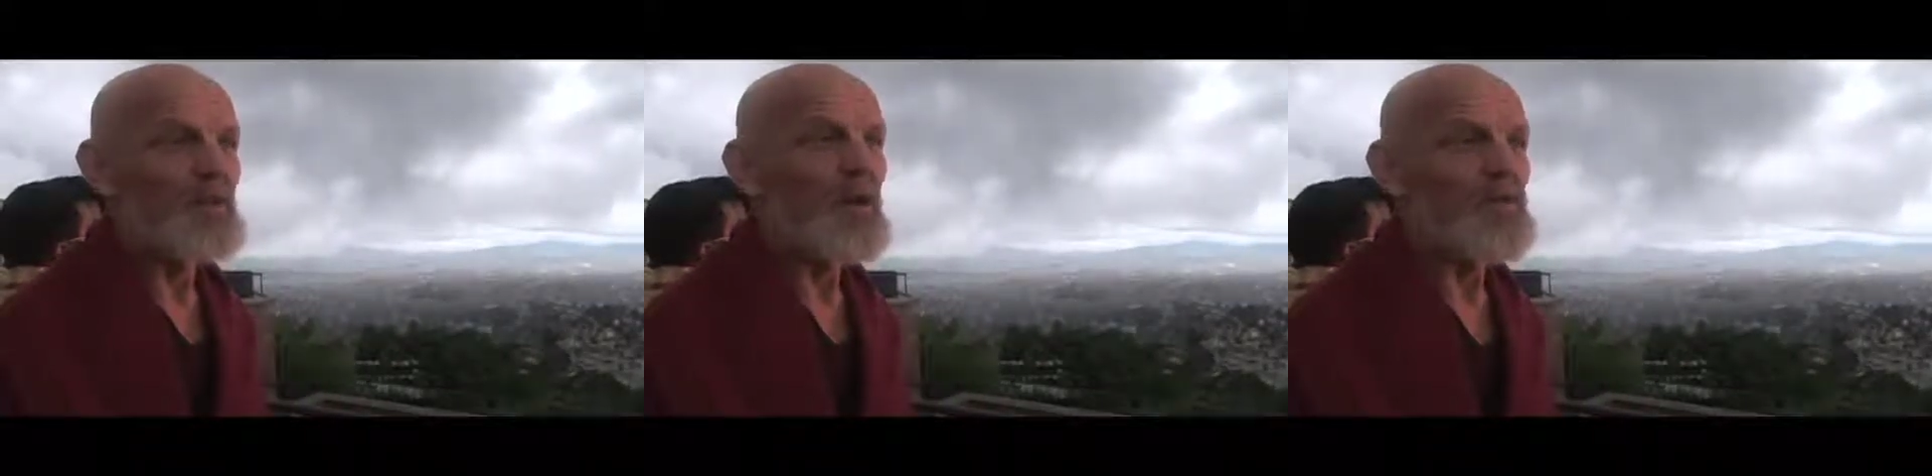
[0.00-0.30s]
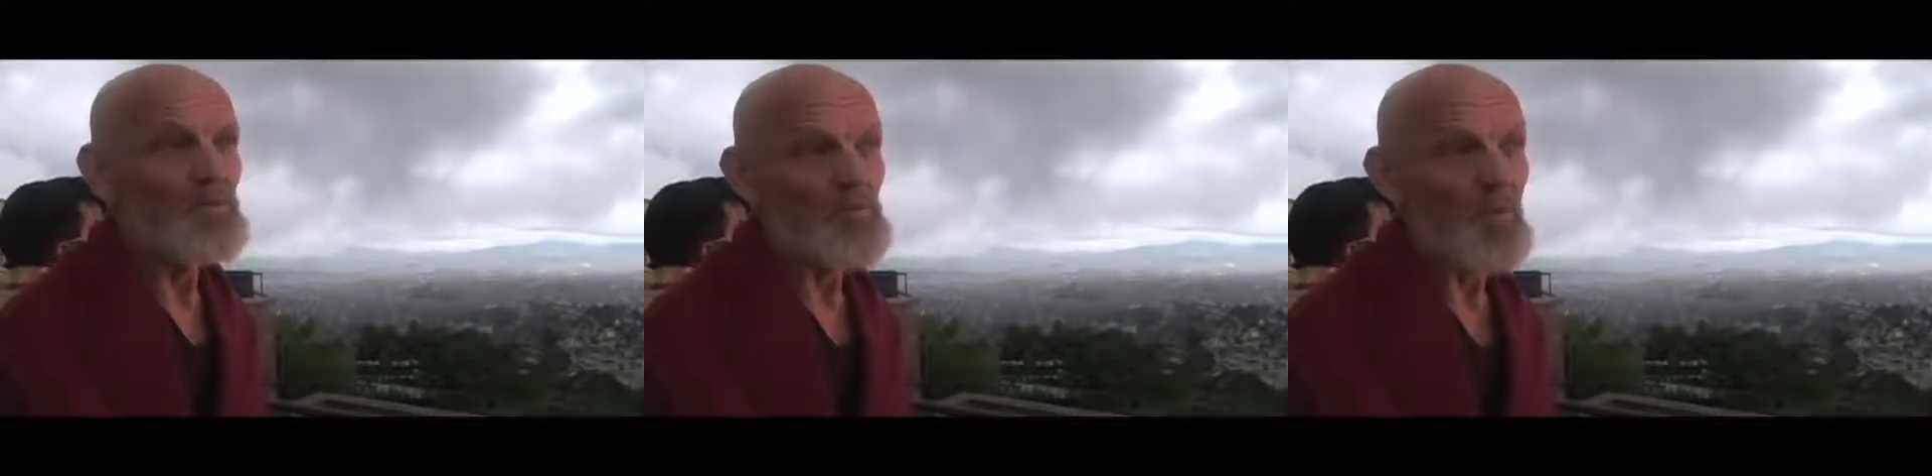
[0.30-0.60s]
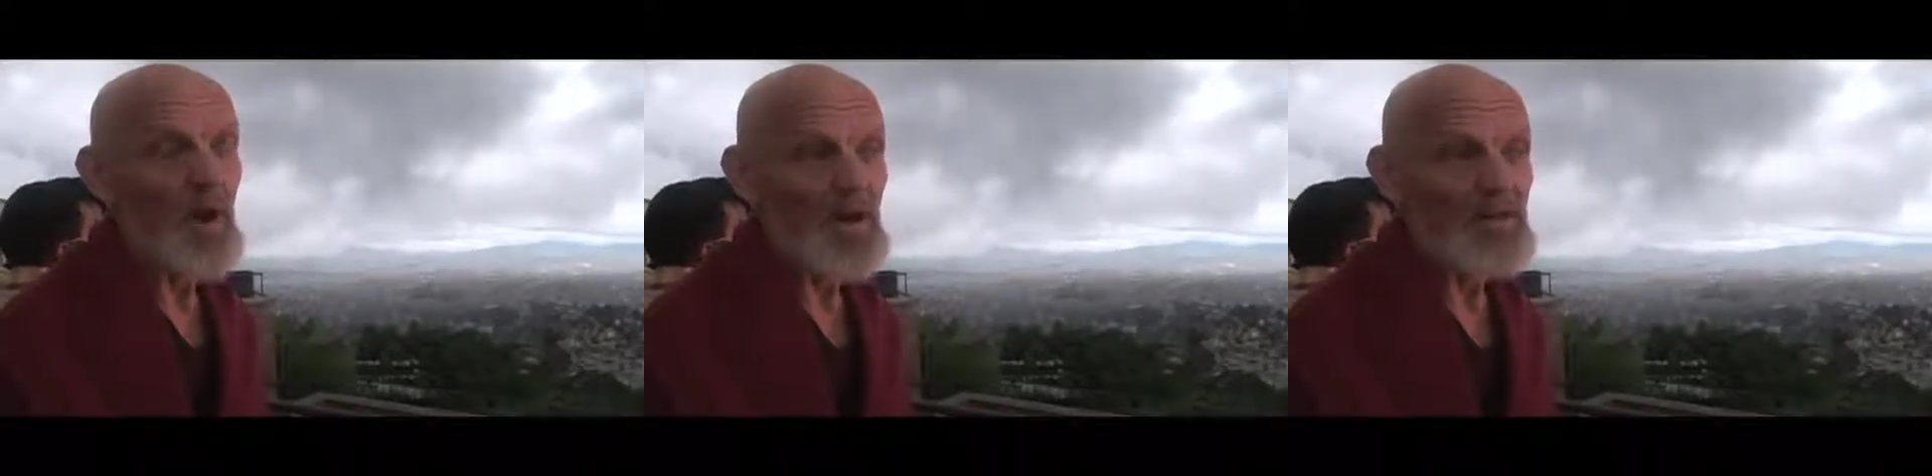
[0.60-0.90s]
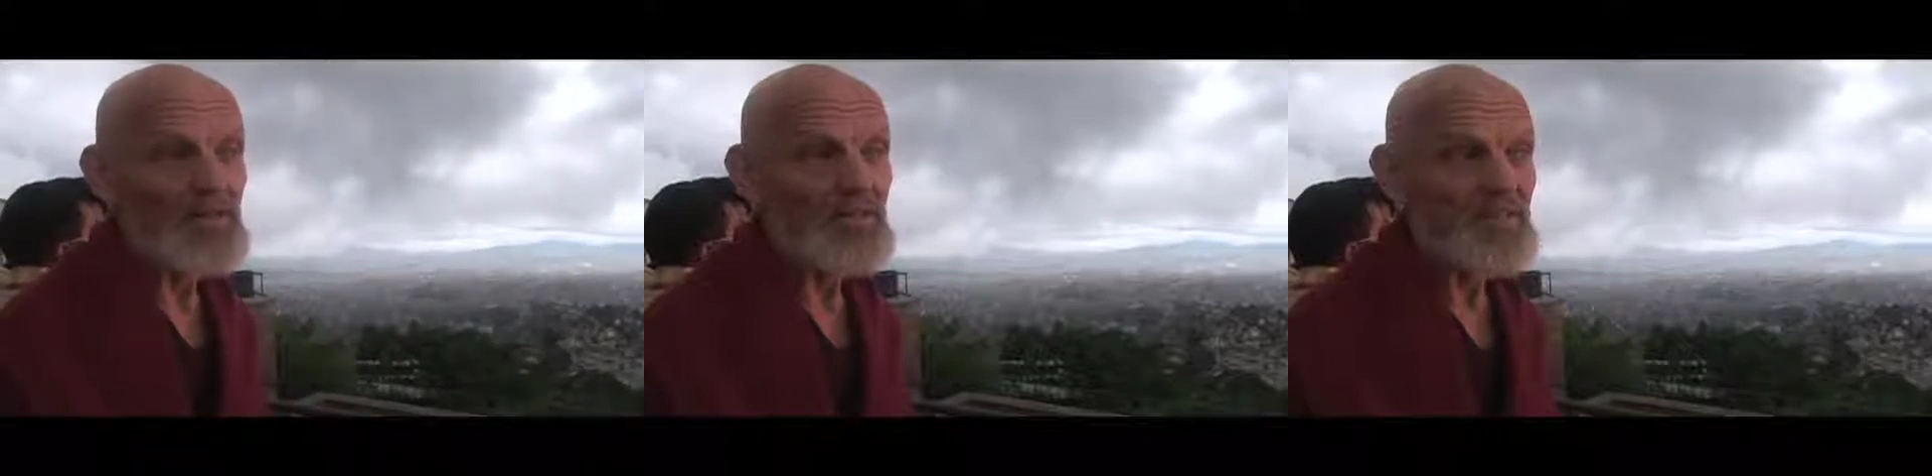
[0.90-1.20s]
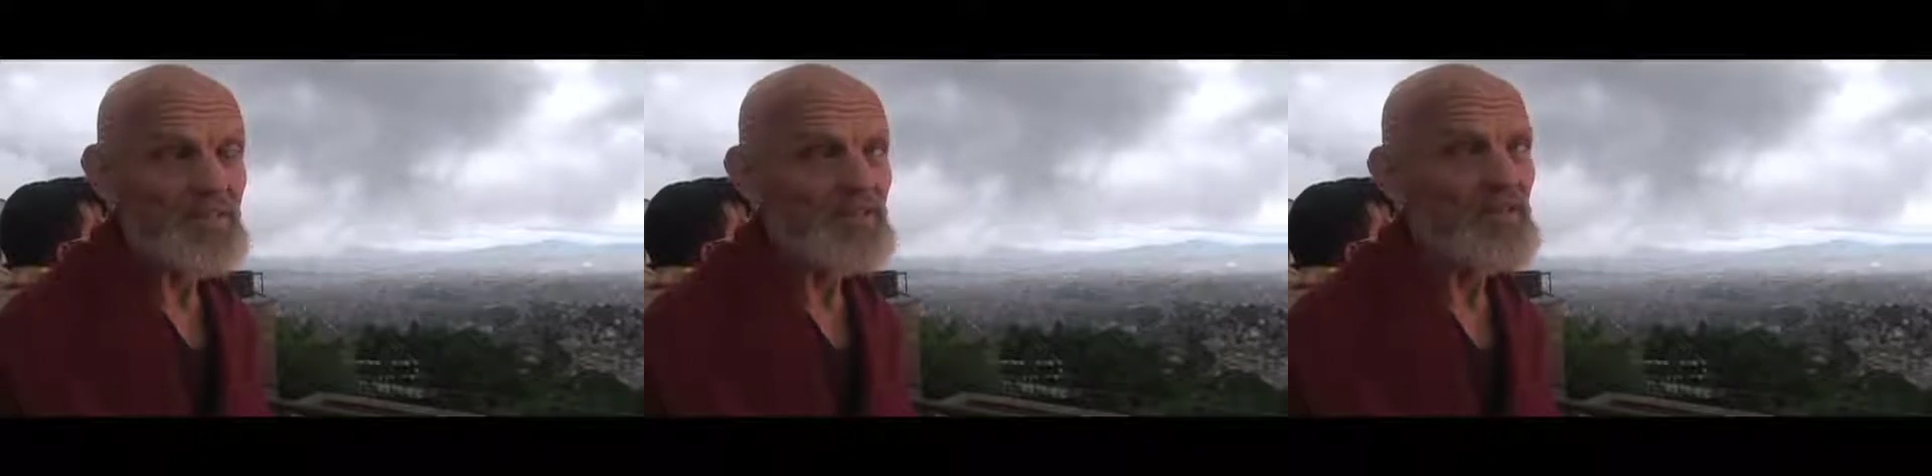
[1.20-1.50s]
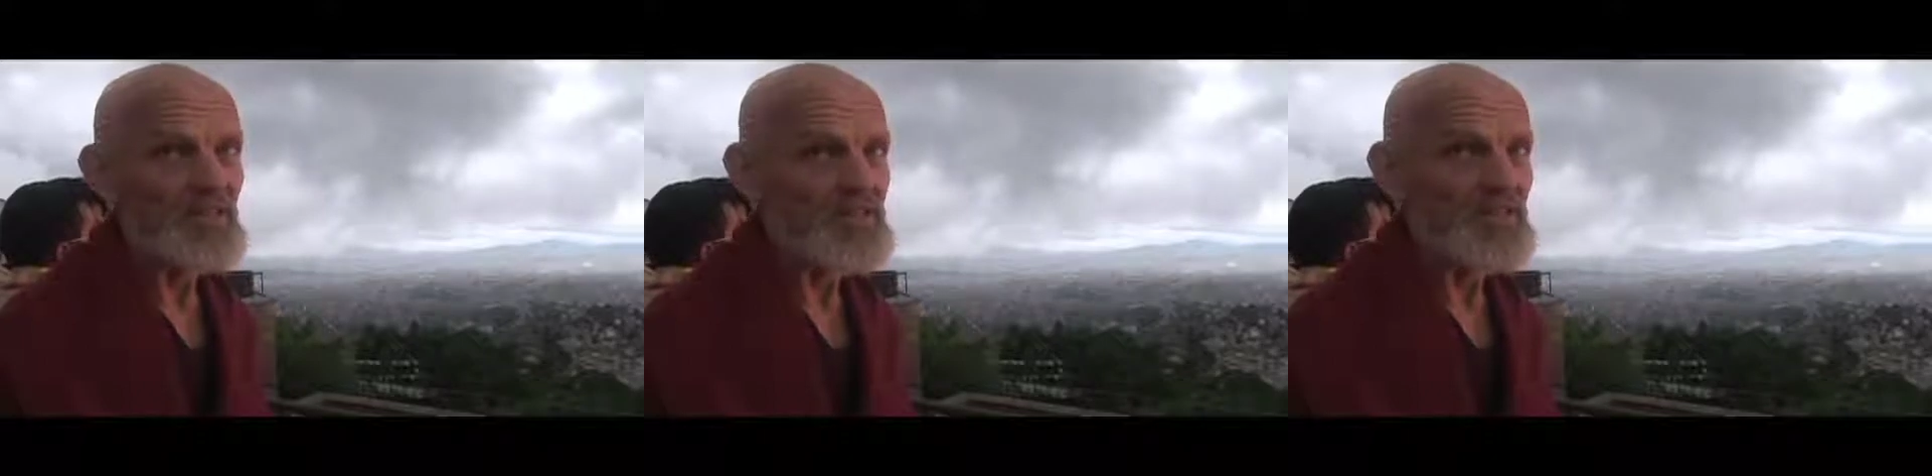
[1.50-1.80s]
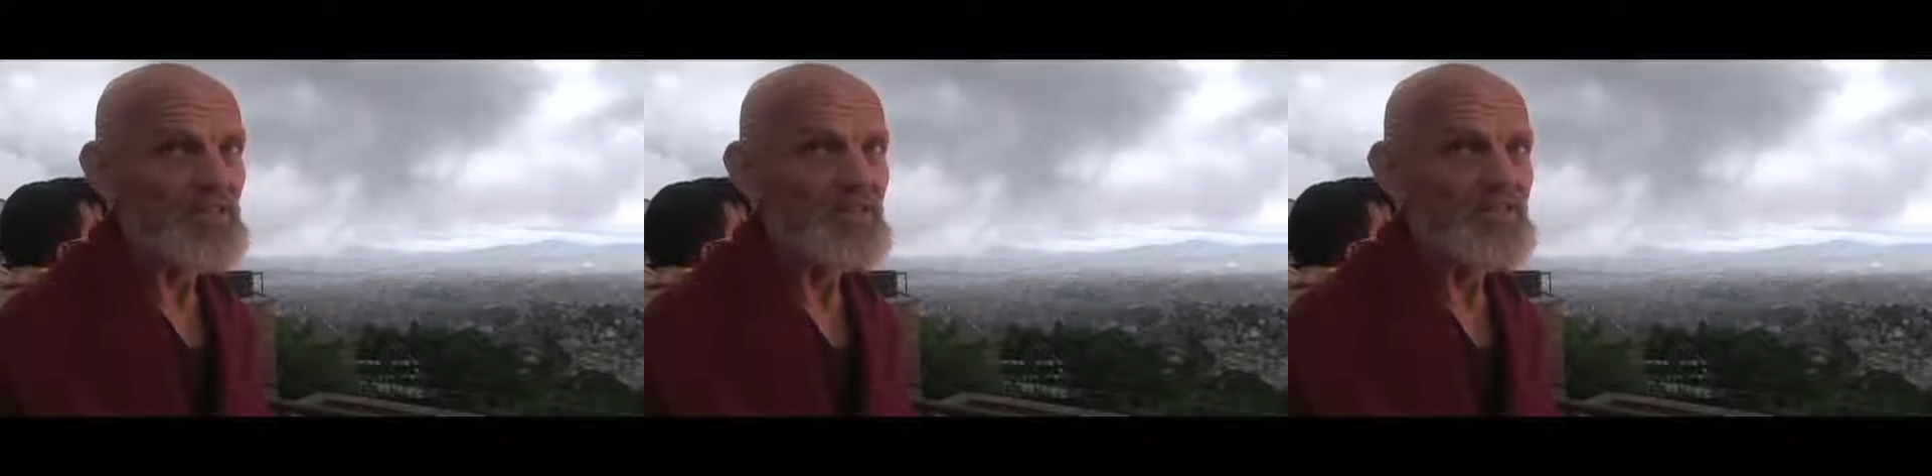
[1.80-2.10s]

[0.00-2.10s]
Otherwise, it's not easy.